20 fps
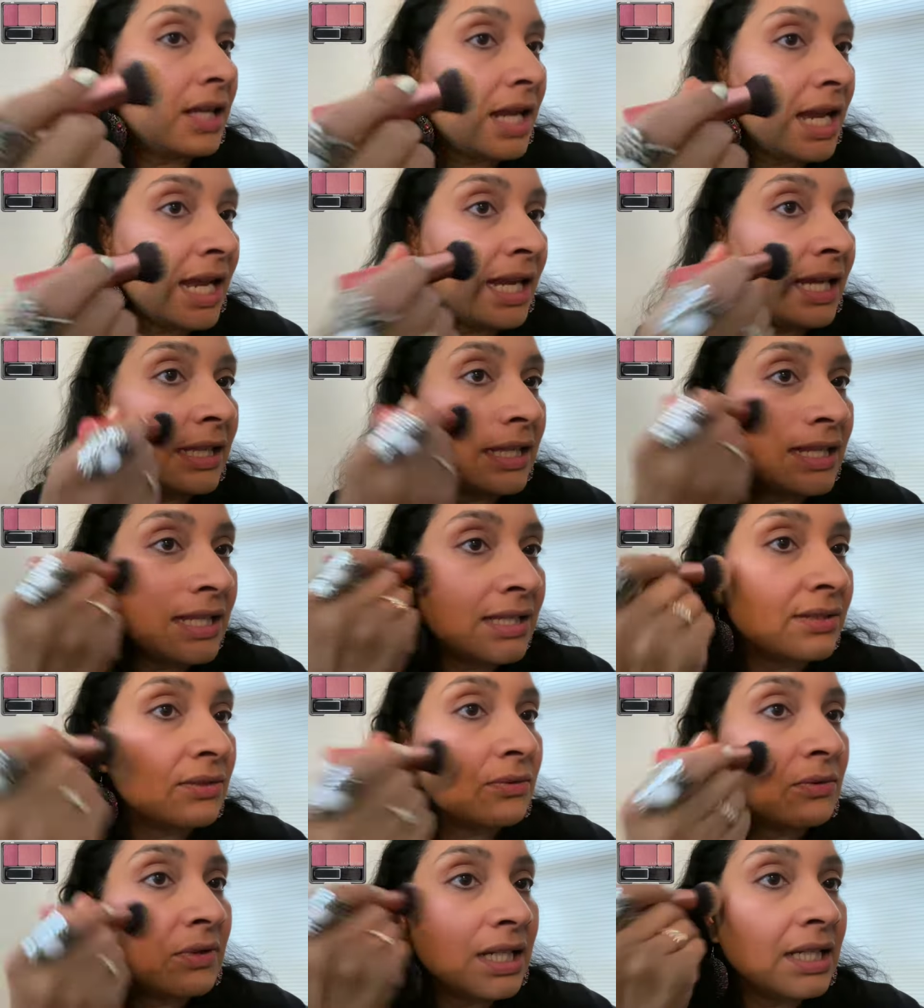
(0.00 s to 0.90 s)
And
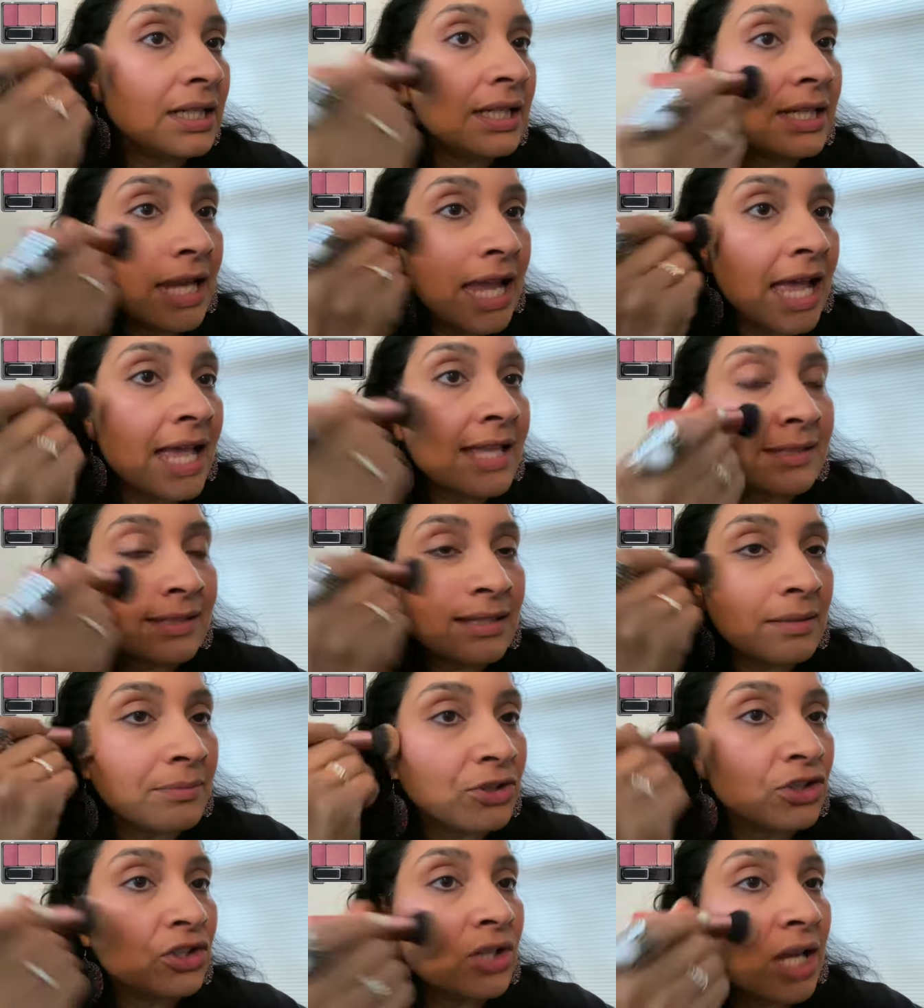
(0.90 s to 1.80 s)
this really has
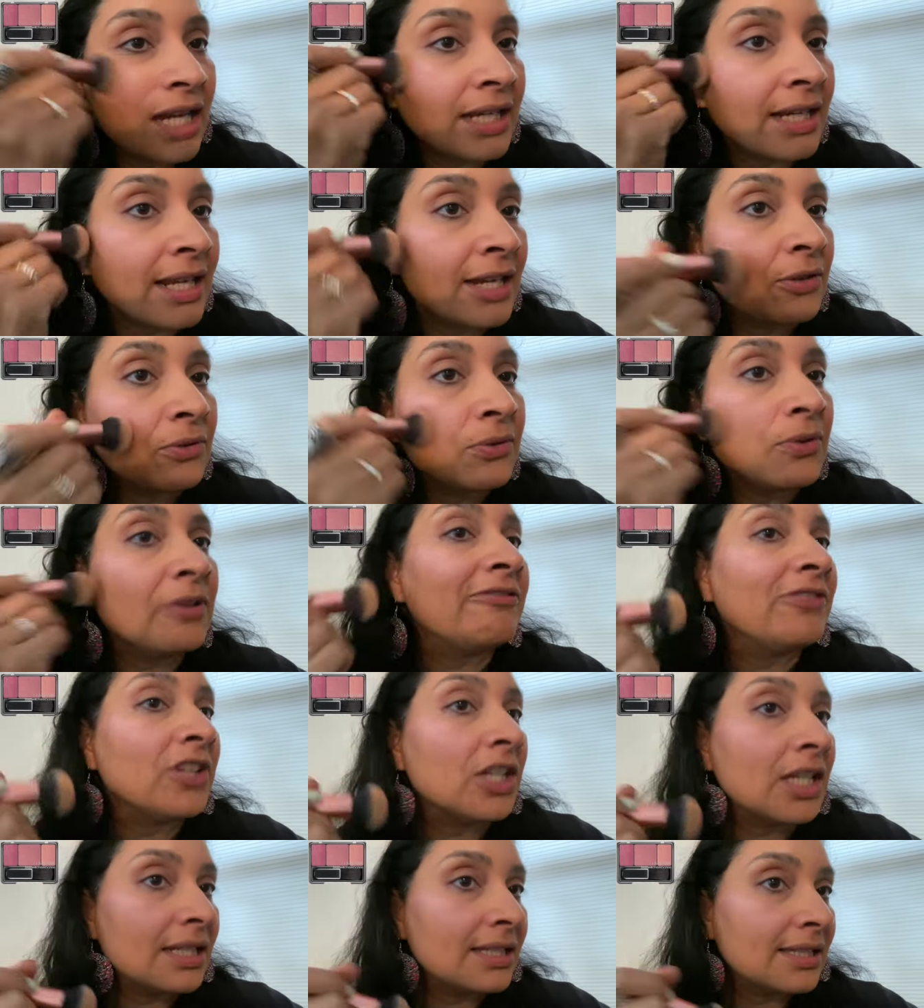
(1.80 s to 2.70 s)
some shine. I don't know if
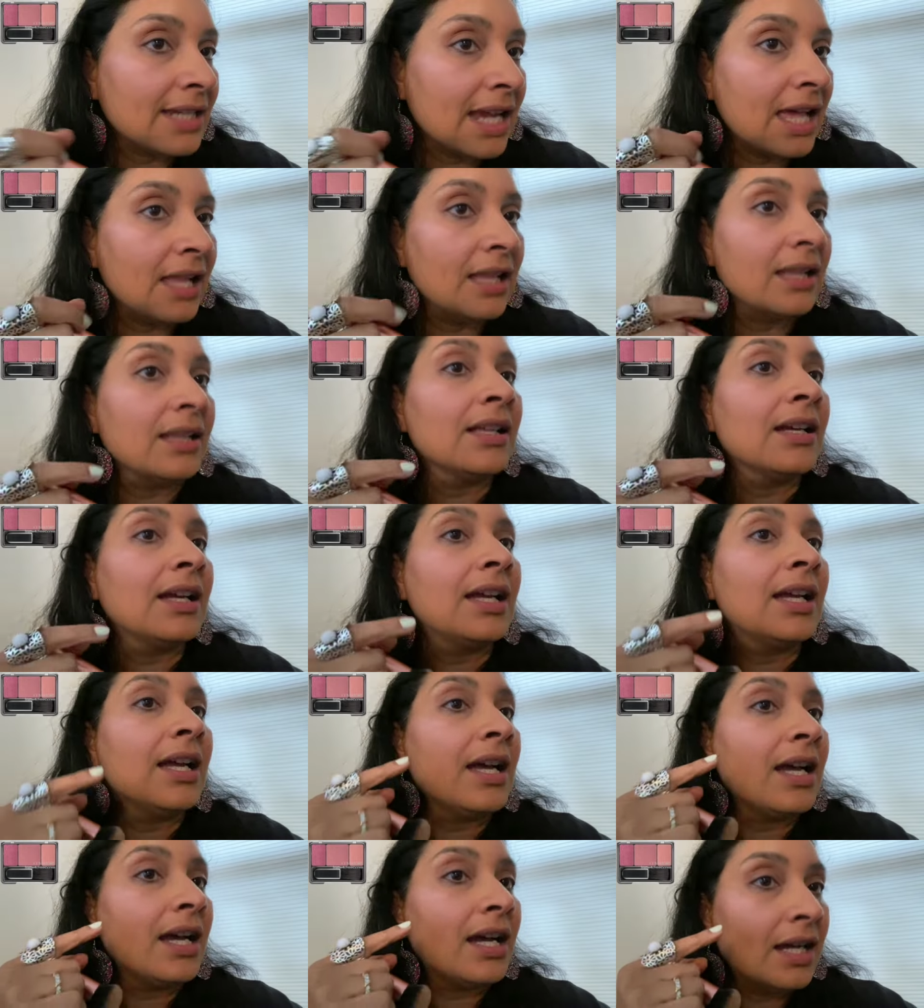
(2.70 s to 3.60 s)
you can tell,
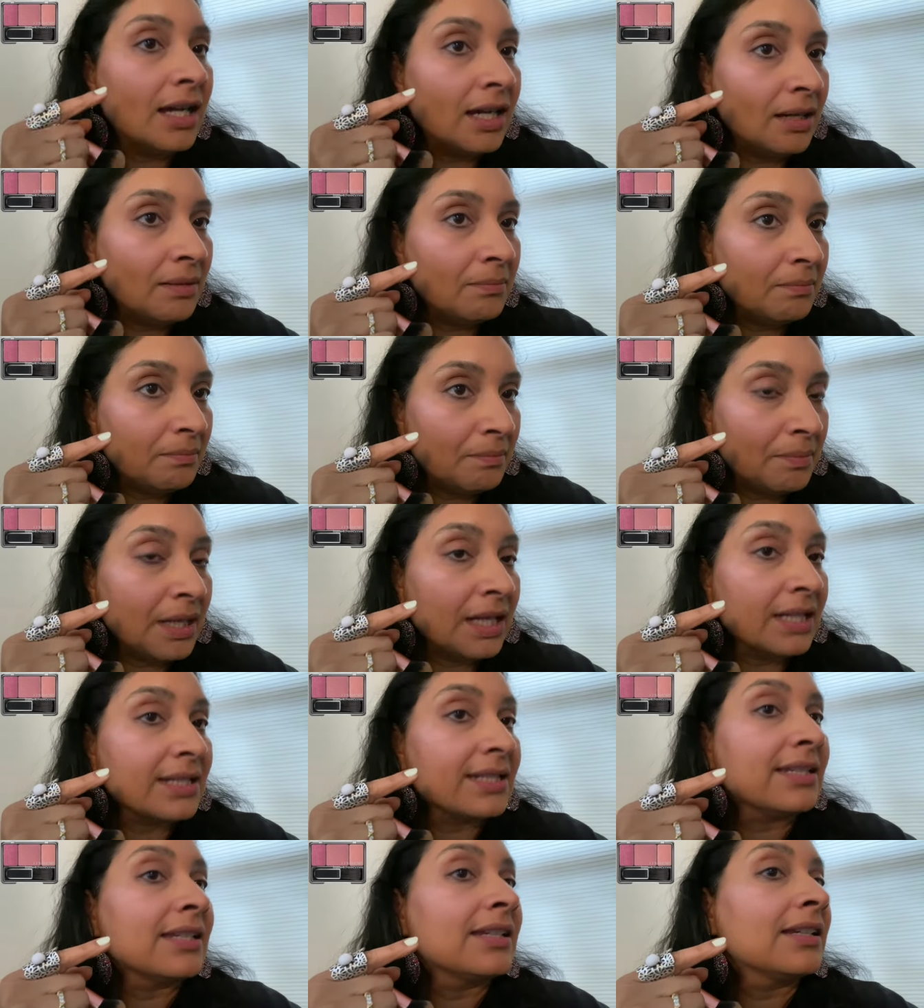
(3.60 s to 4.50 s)

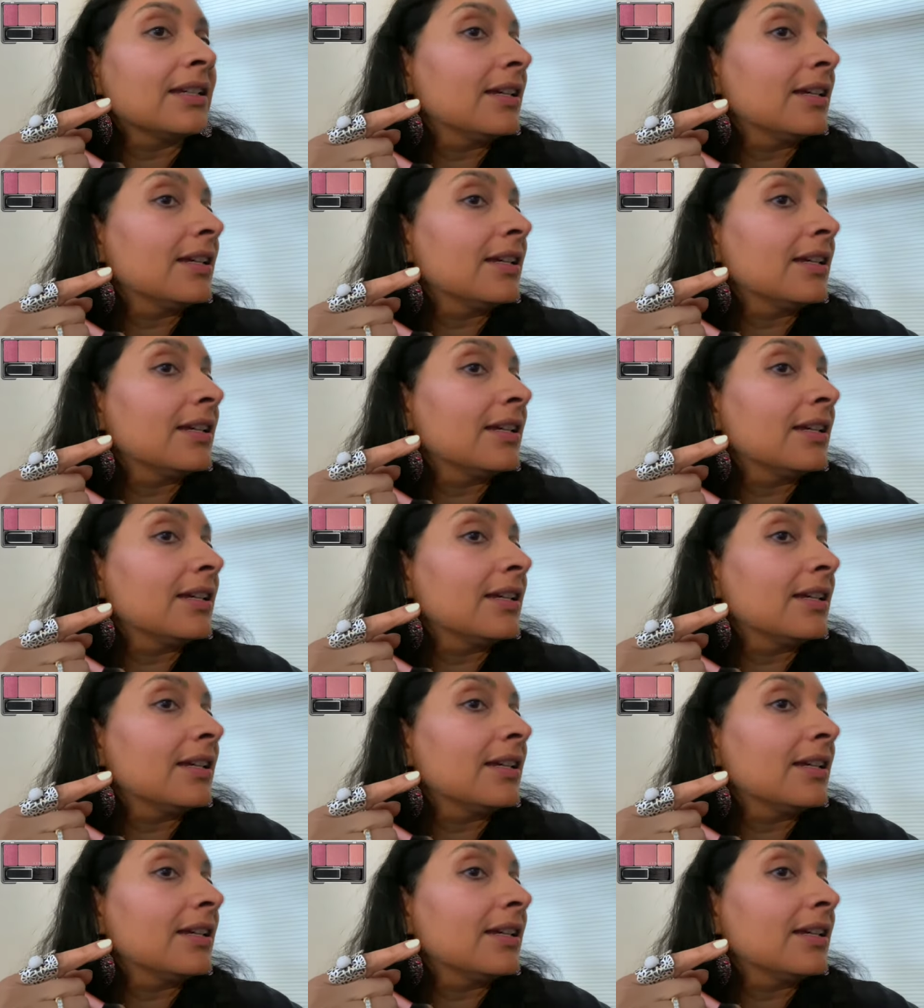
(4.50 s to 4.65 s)
but